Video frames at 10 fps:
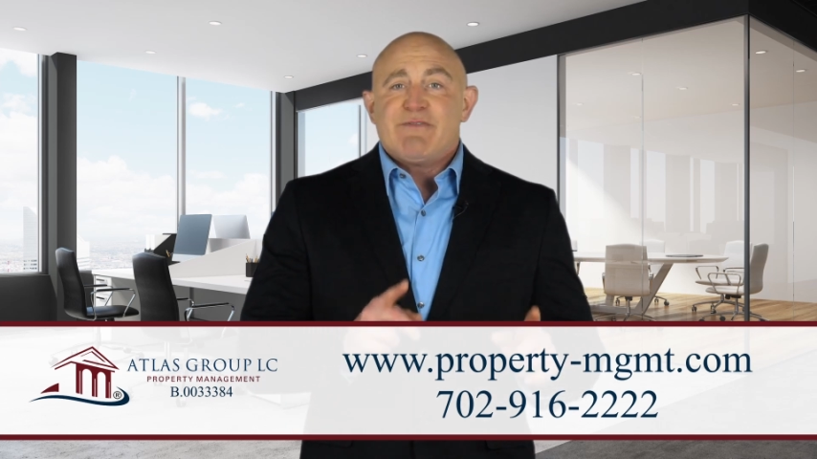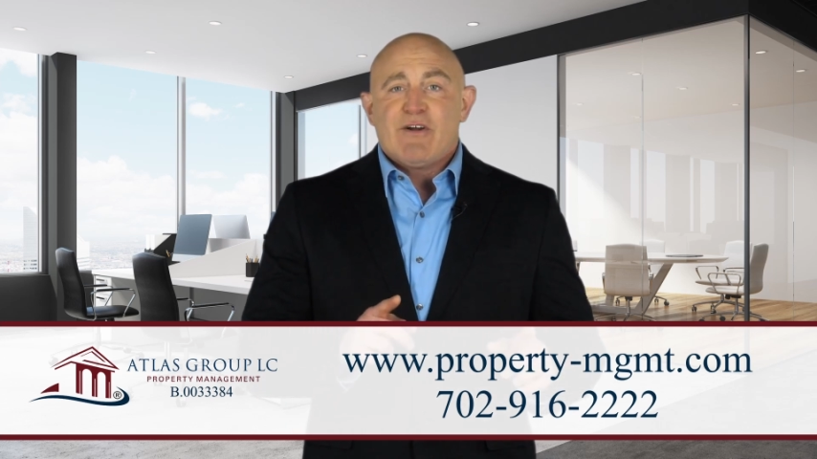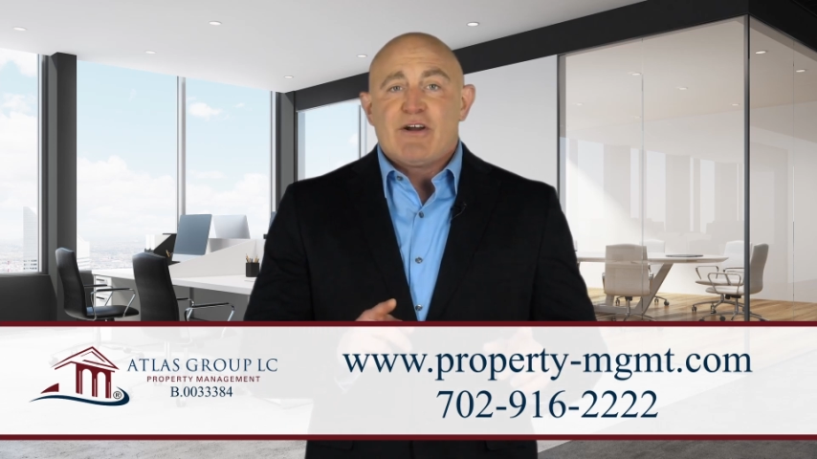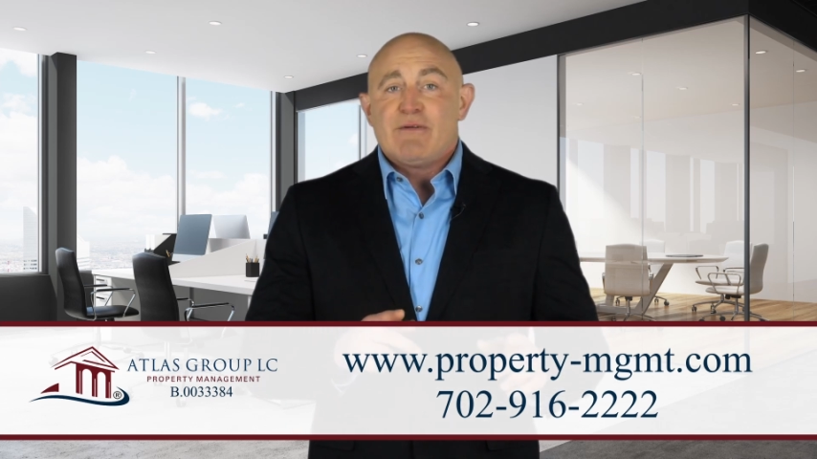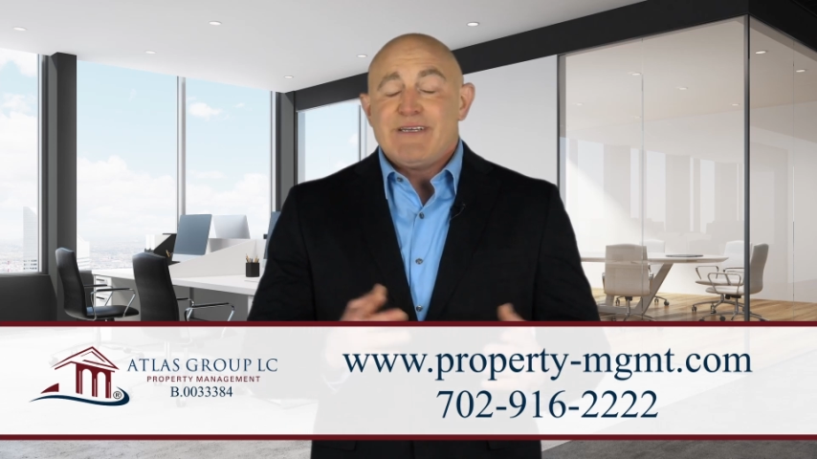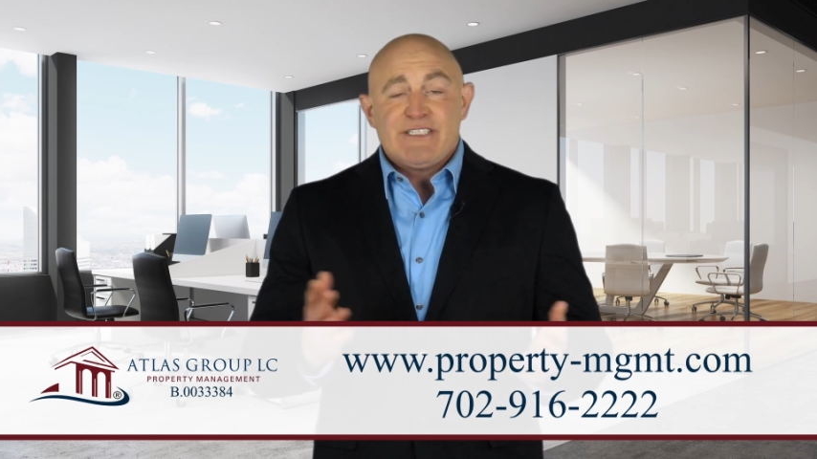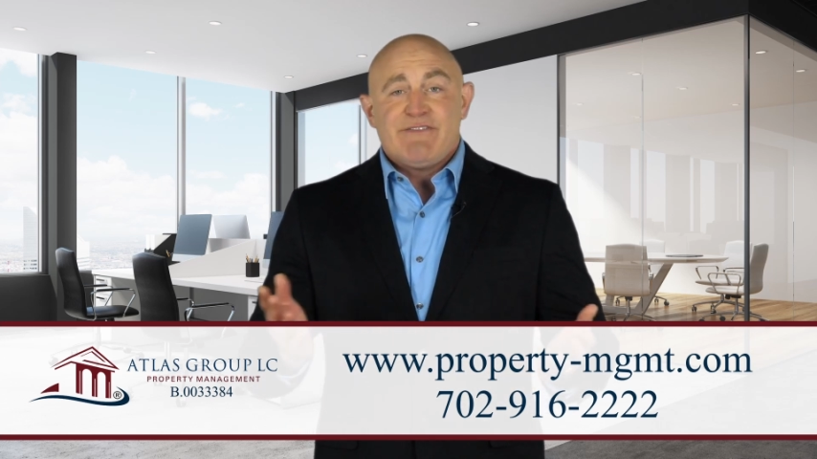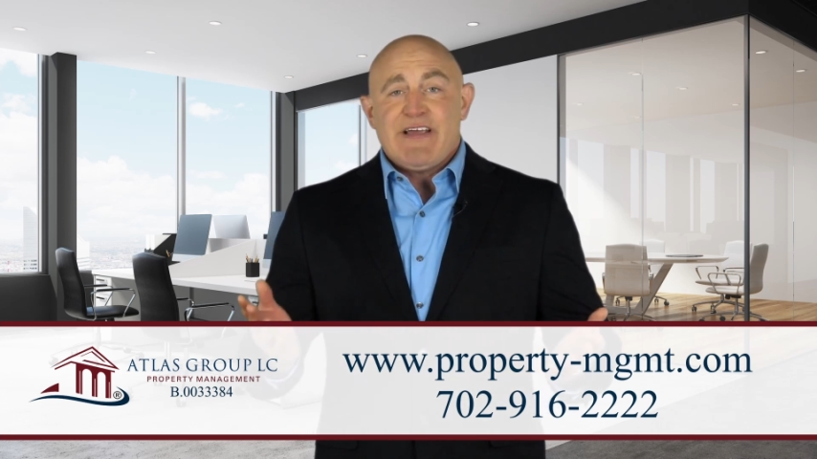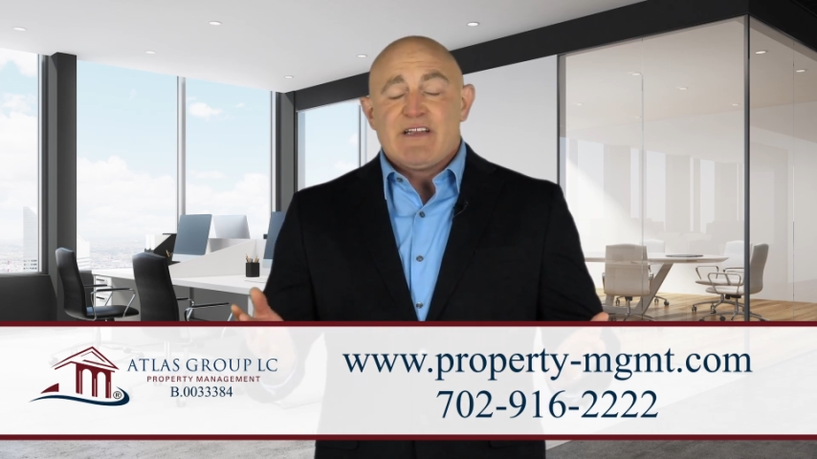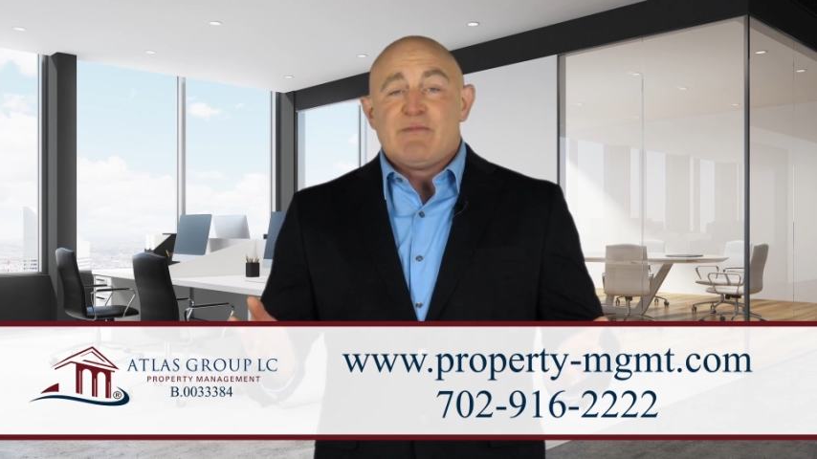firm is
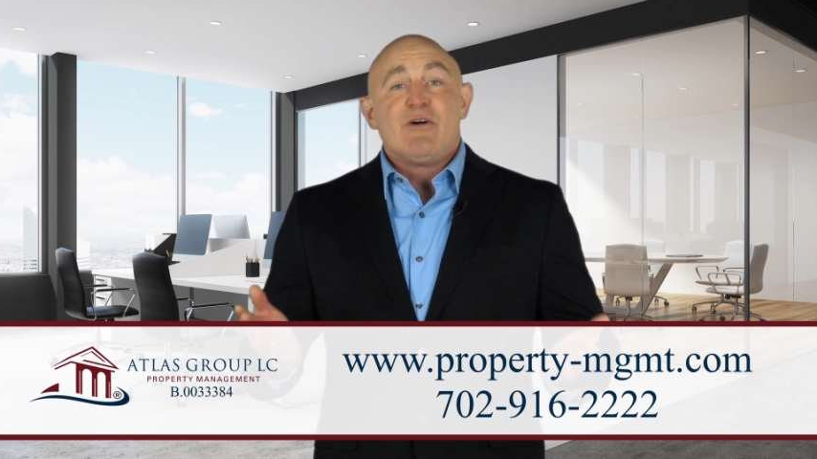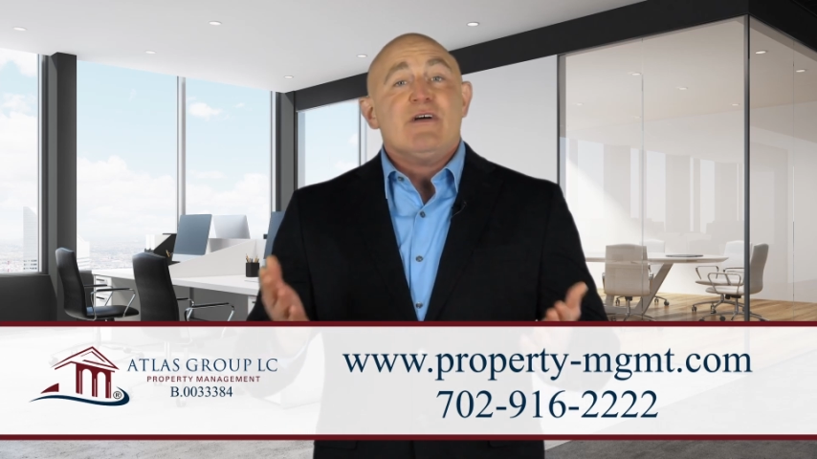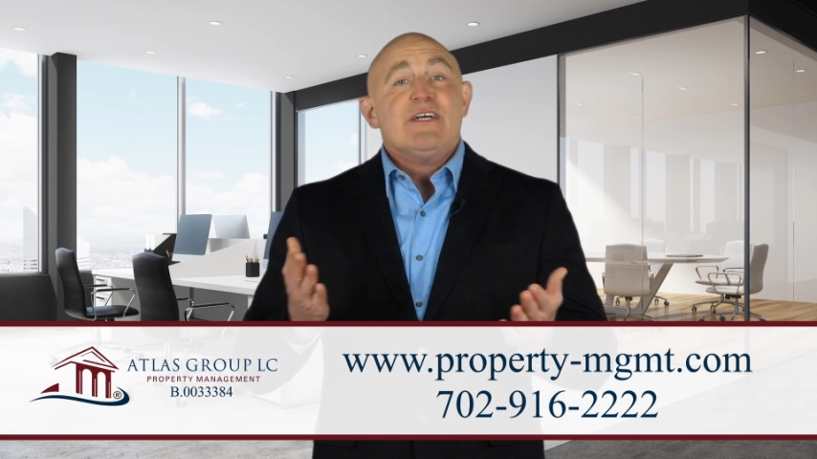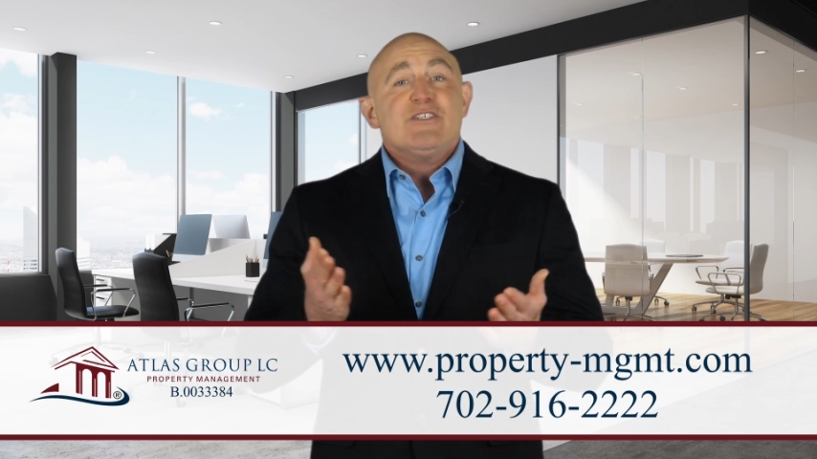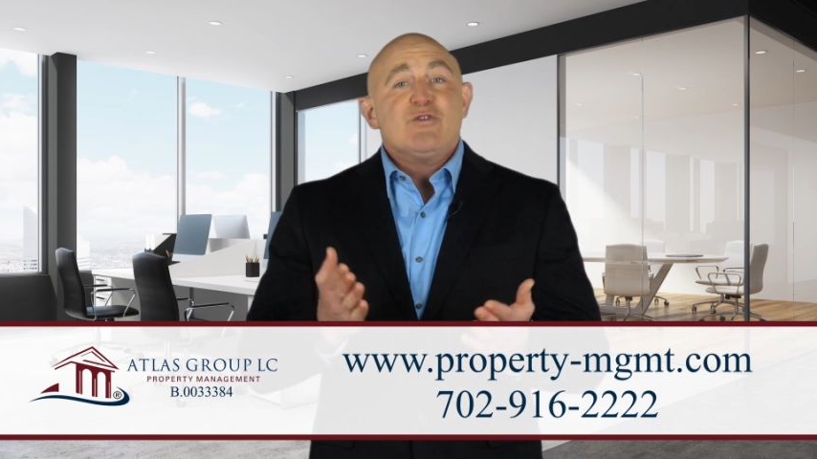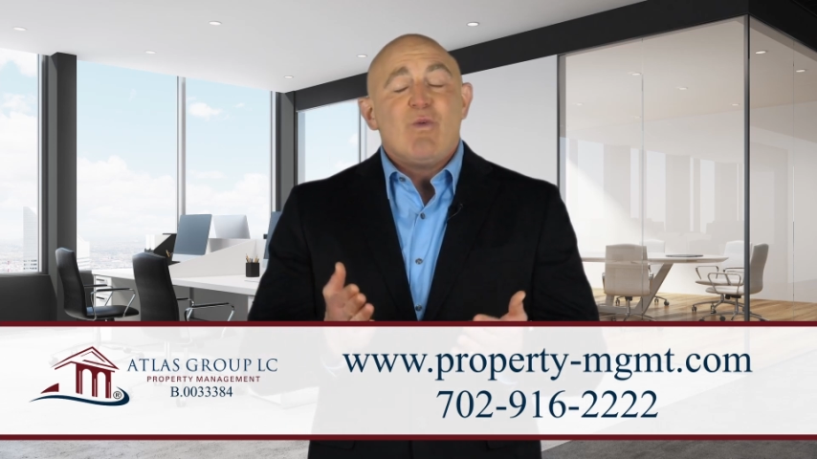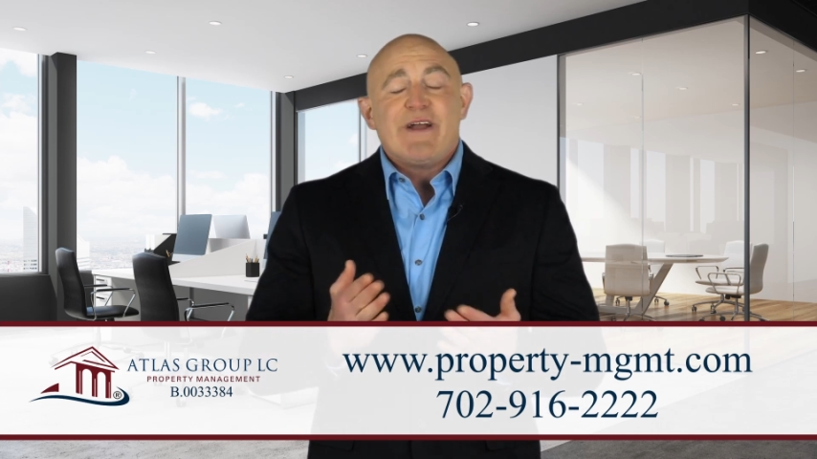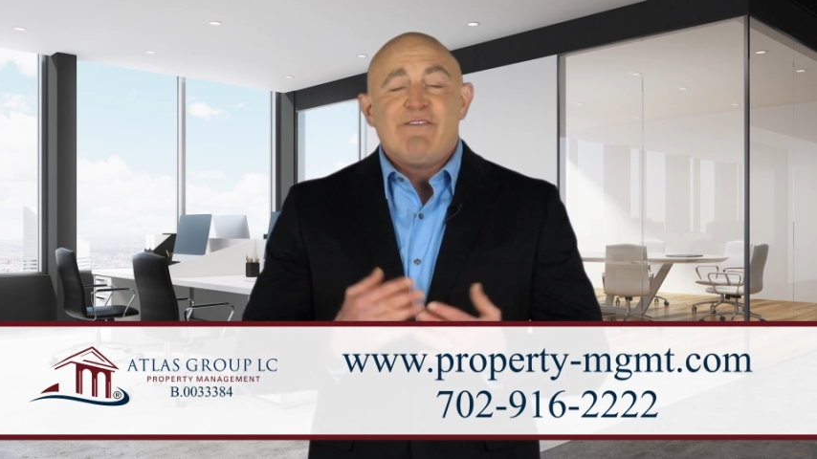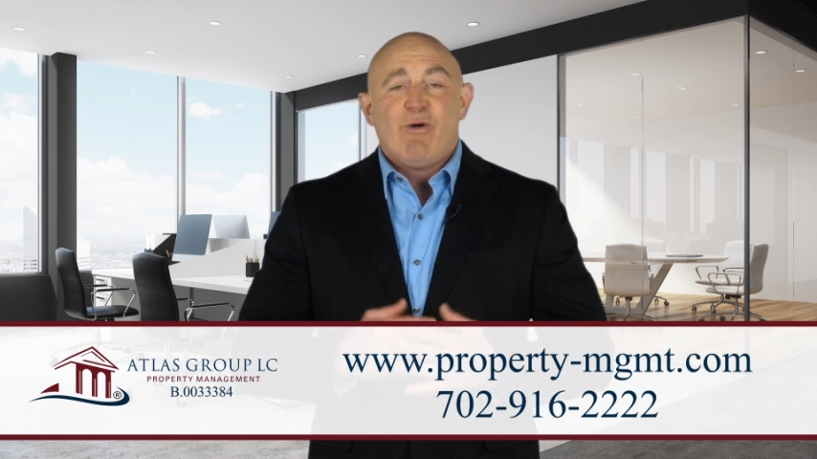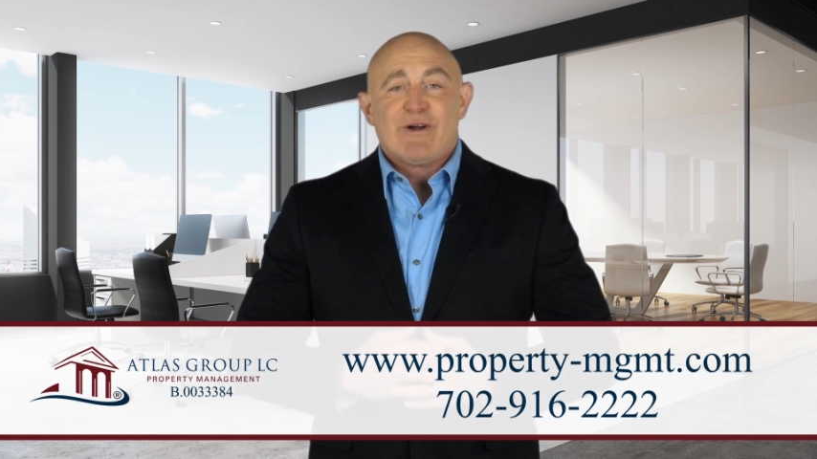available
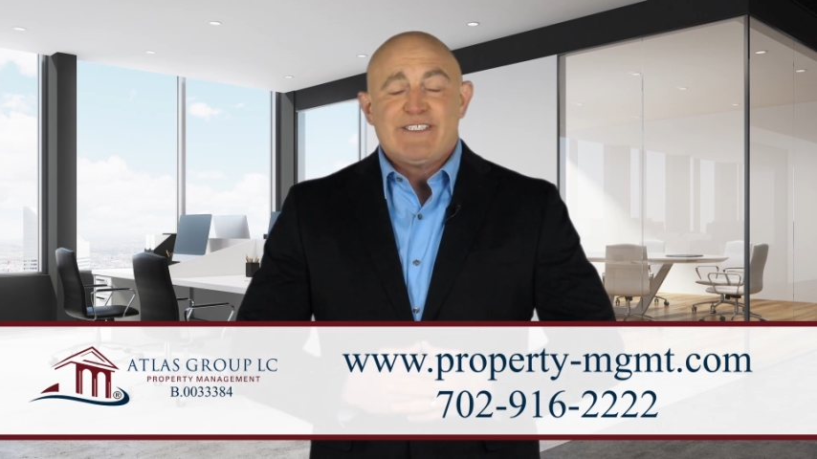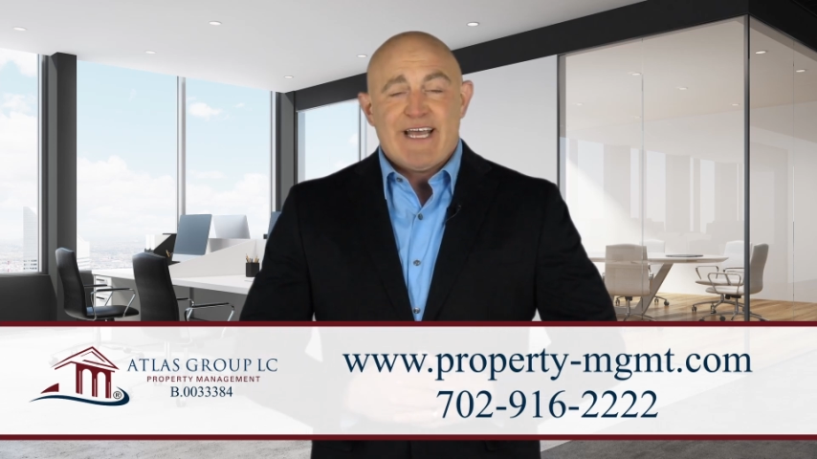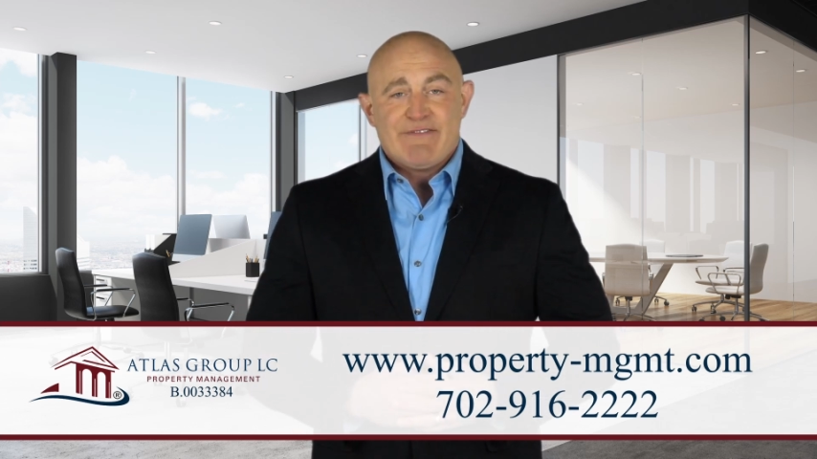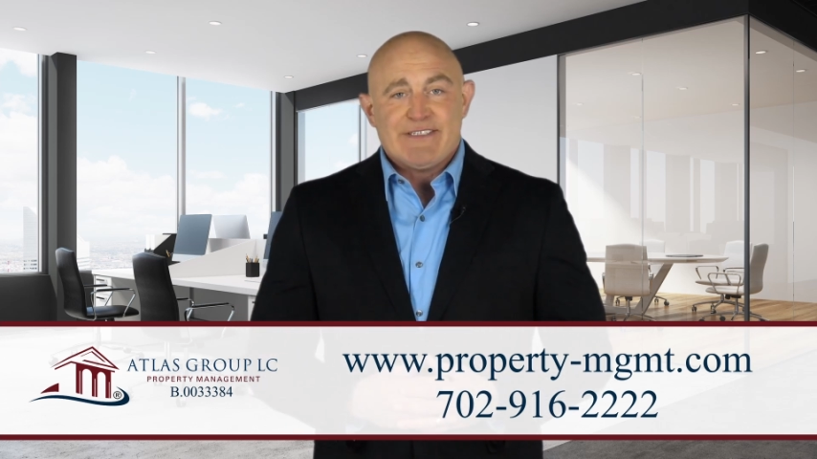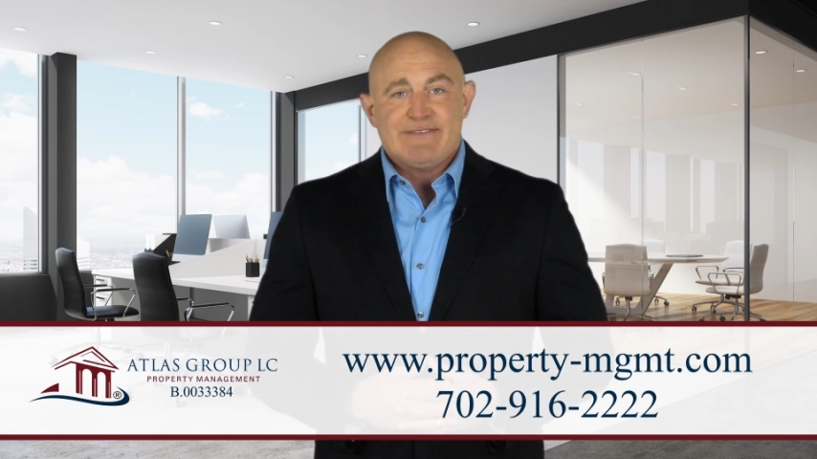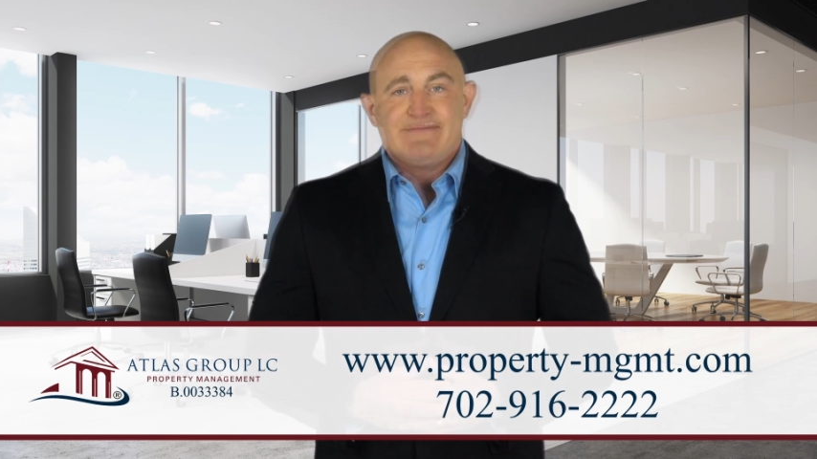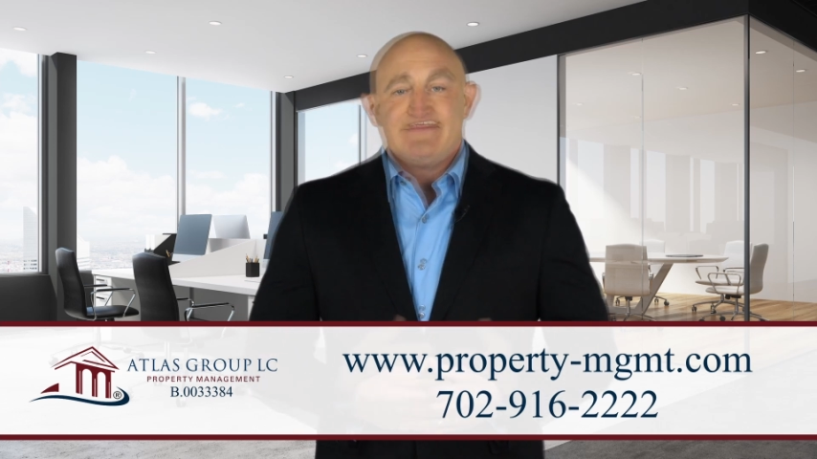24/7.